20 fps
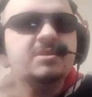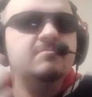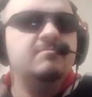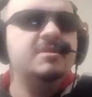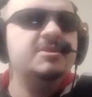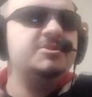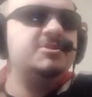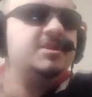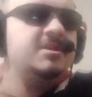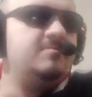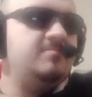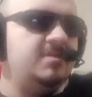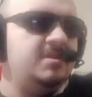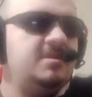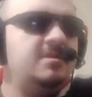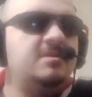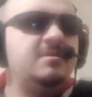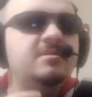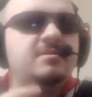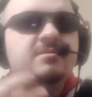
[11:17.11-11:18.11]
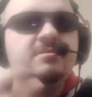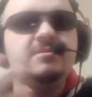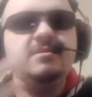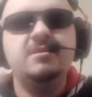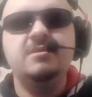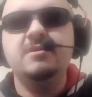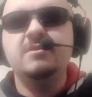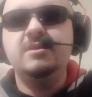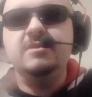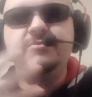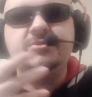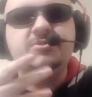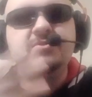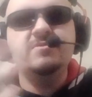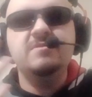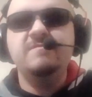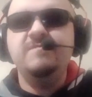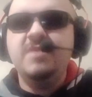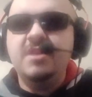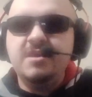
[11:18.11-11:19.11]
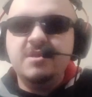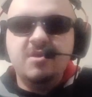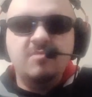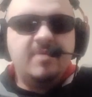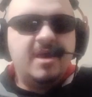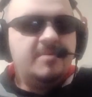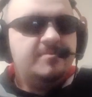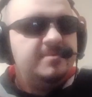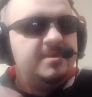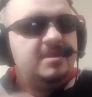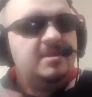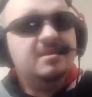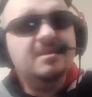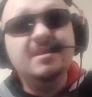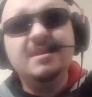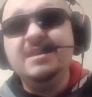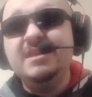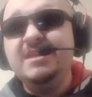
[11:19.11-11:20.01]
mentioning me. You know, he was doing a video about me.